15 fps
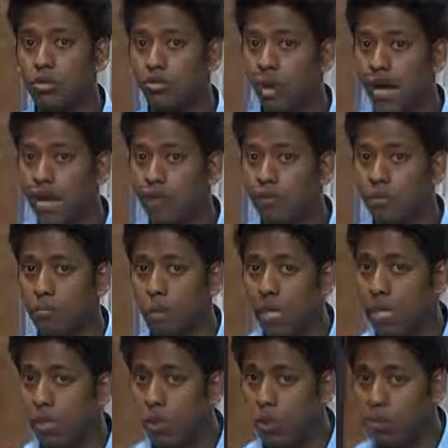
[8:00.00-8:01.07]
derived by
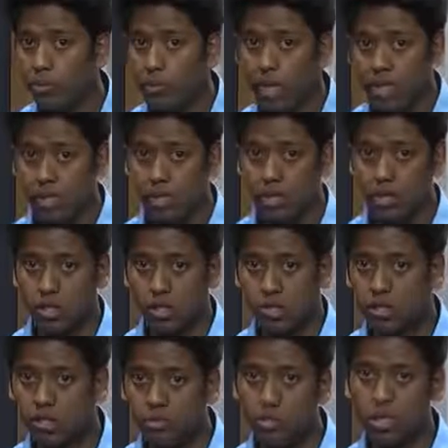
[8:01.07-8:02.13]
normalizing the
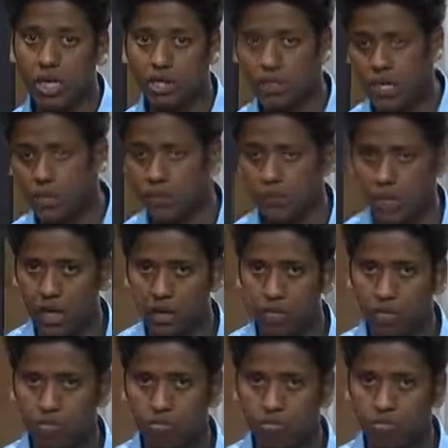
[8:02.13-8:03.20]
term transaction value.